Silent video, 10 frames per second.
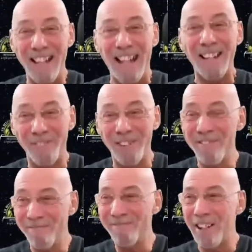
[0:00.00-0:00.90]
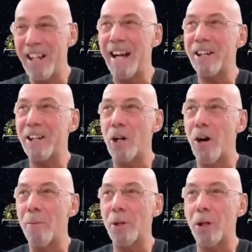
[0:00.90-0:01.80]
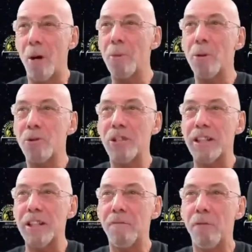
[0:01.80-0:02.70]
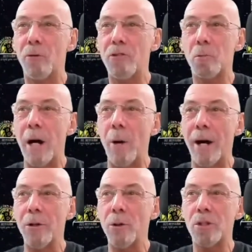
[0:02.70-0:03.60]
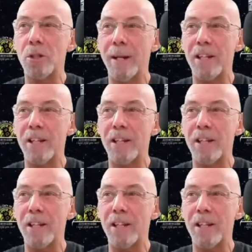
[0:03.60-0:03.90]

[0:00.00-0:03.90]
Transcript: had one. I had a, a Commodore 64 as well, and I also had a